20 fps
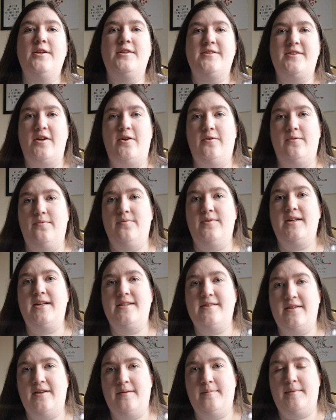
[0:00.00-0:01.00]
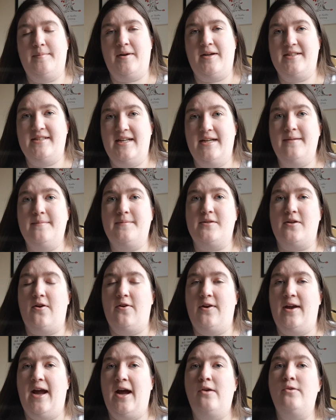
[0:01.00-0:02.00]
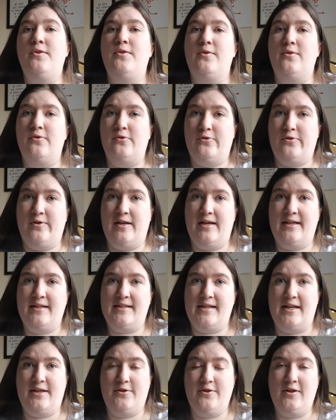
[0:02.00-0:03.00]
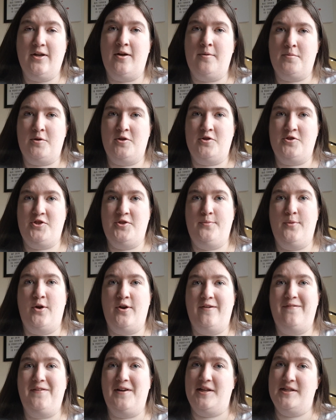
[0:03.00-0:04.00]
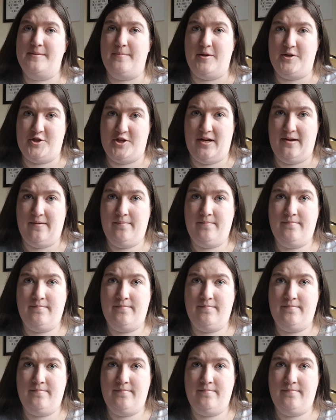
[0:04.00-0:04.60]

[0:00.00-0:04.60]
So these are going to be my tips on how you can create a good LARP costume on a fixed budget.